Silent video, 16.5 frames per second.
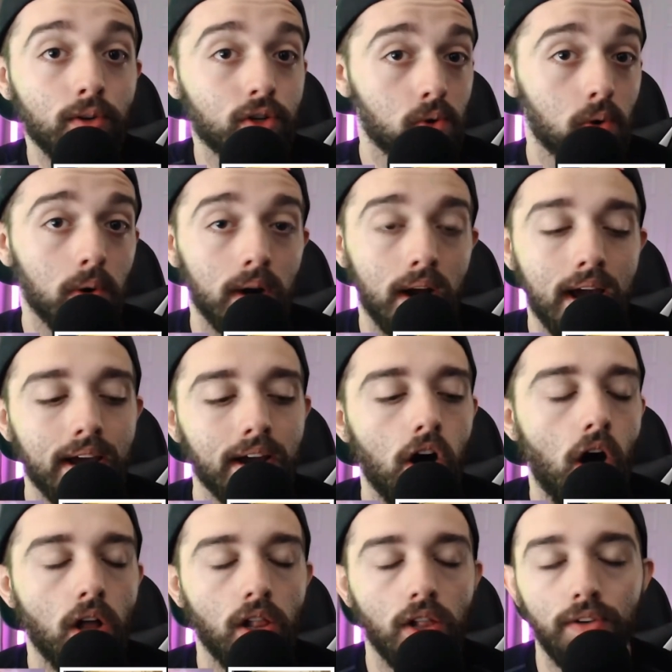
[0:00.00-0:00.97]
Tal'Dorei,
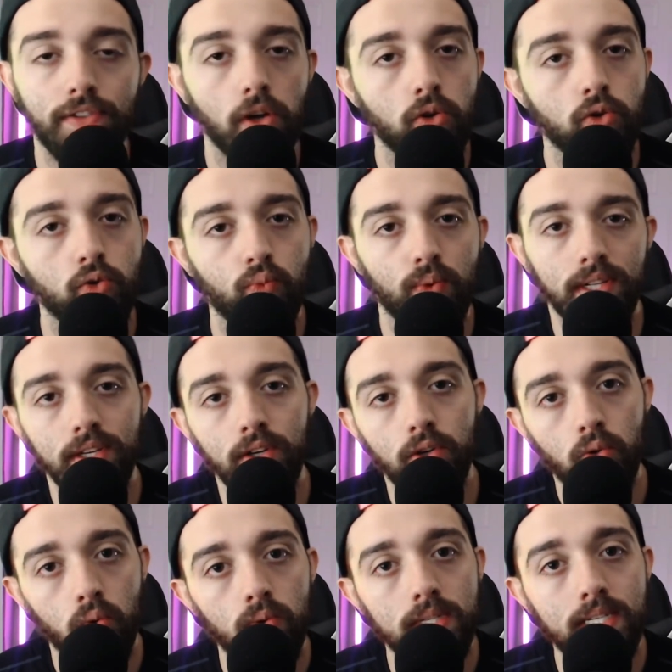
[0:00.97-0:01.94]
all of those really
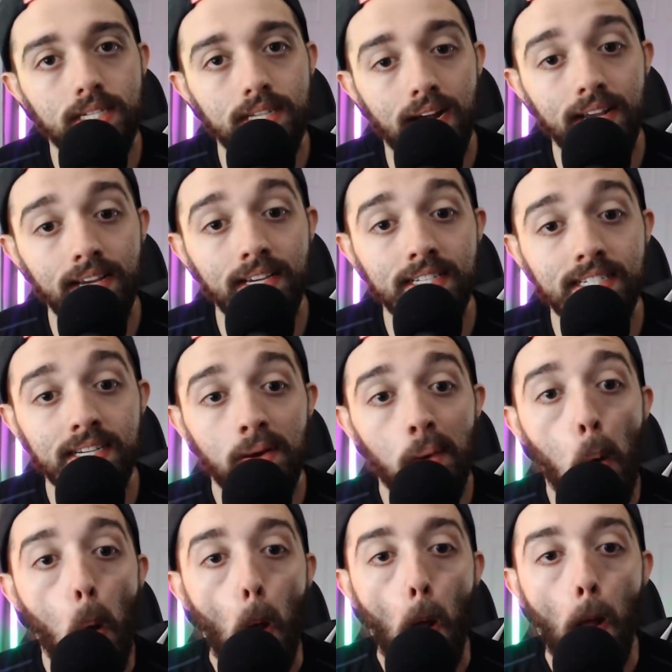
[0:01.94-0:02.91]
cool settings,
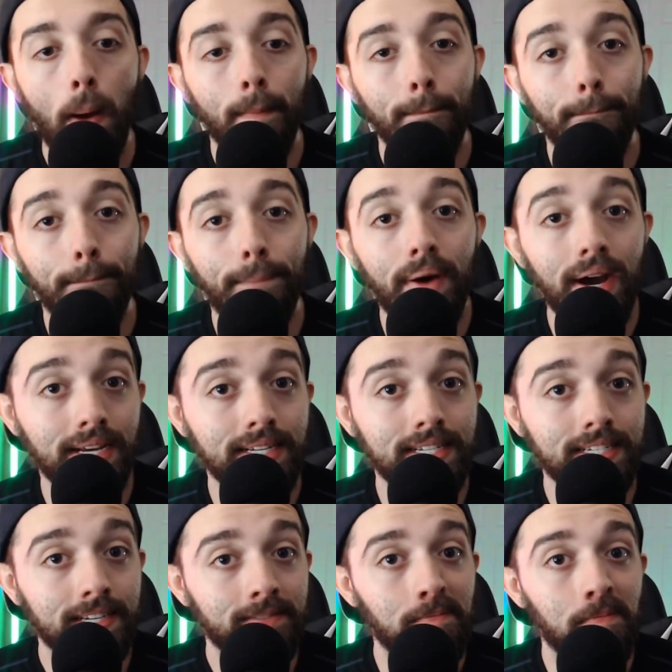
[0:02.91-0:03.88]

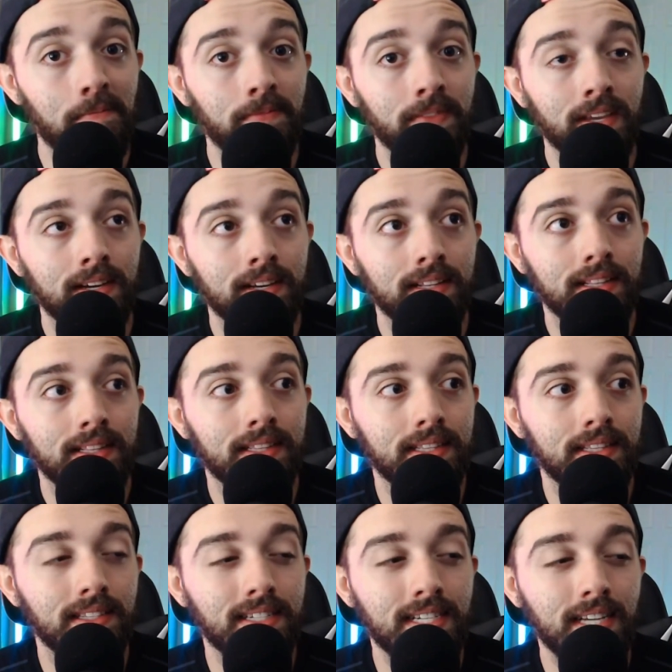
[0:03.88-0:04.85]
but
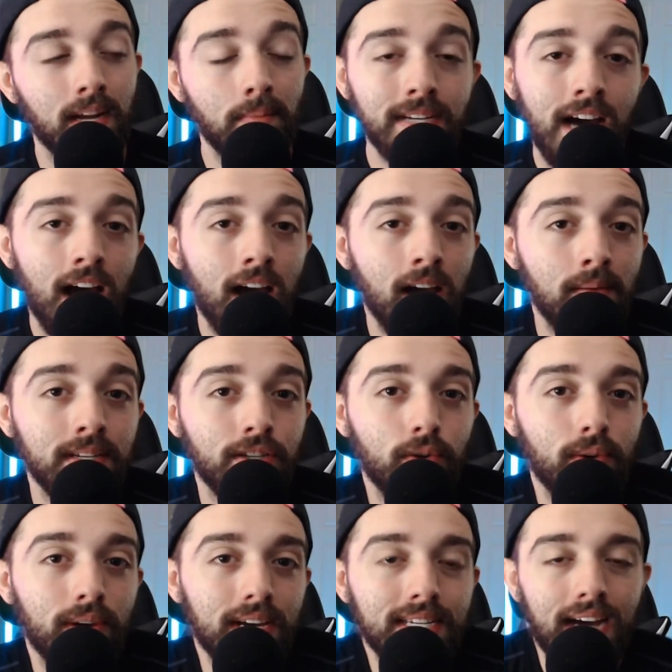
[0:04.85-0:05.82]

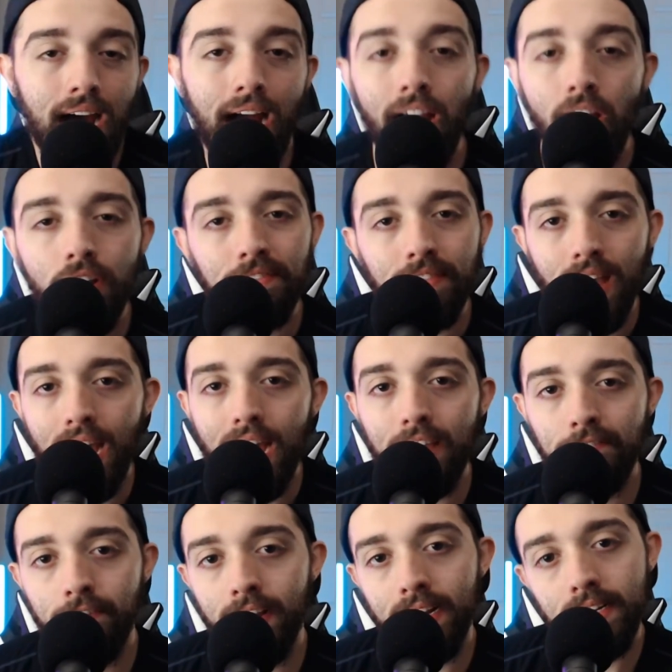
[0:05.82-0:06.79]
sometimes you get tired of the
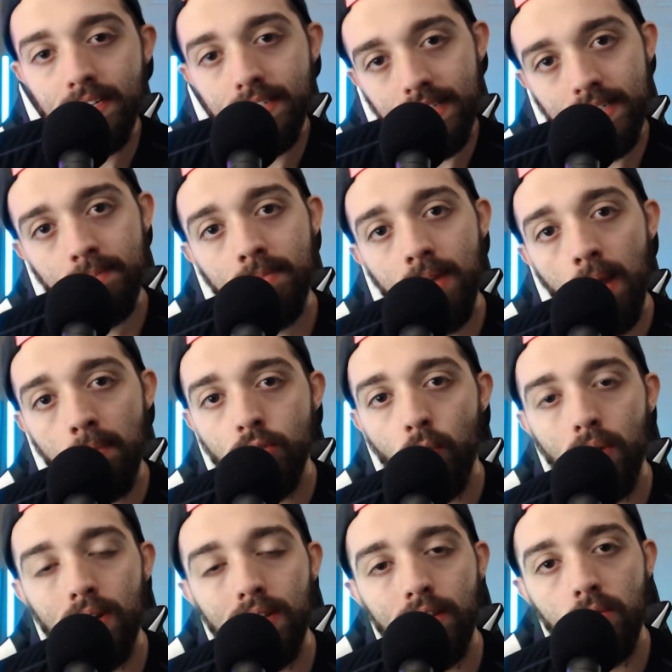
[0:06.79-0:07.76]
high fantasy. Sometimes
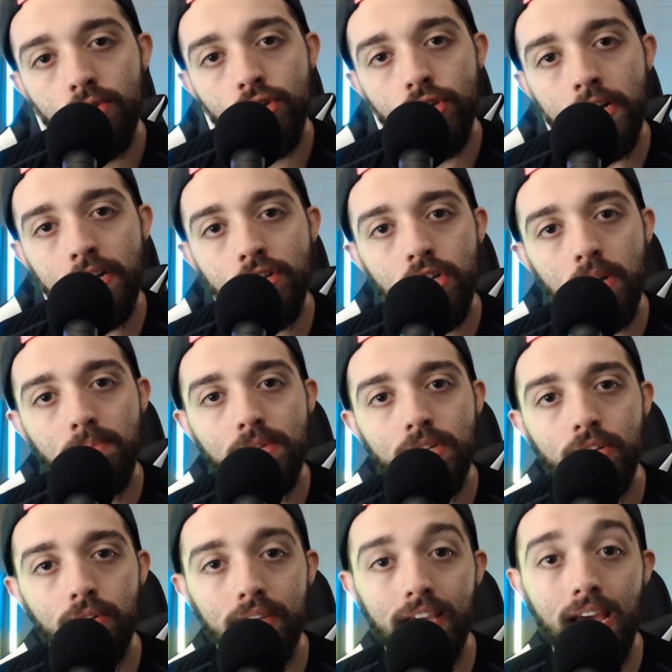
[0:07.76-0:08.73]
you want a little change up
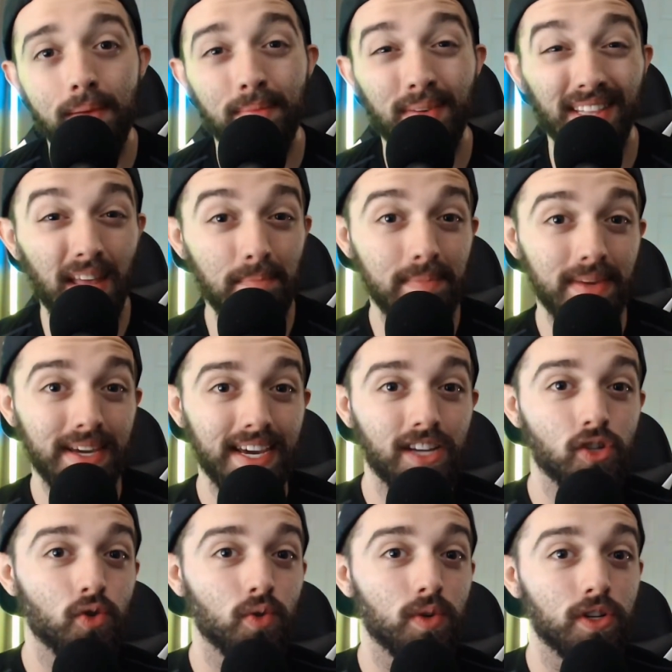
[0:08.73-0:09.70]
to your game, and let me
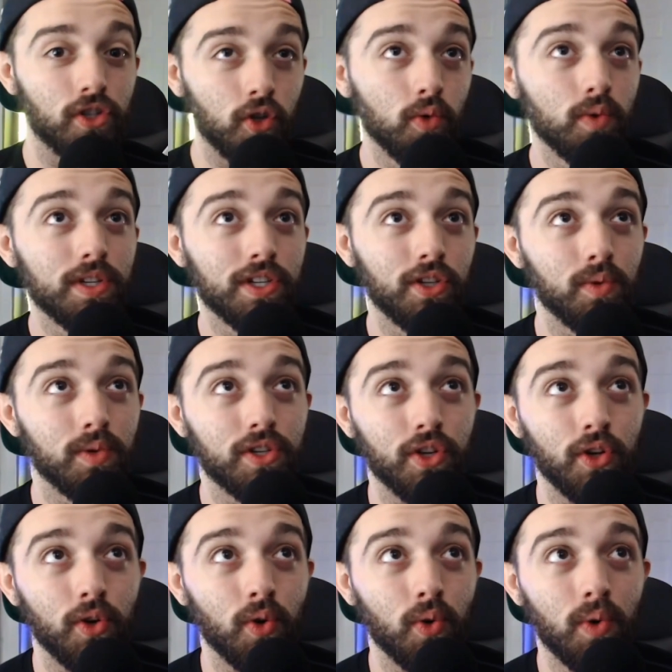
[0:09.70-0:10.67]
introduce you
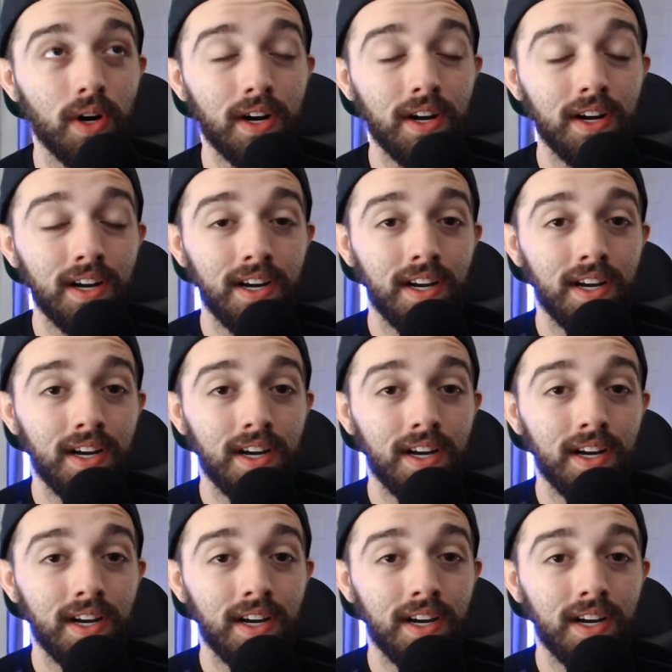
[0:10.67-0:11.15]
to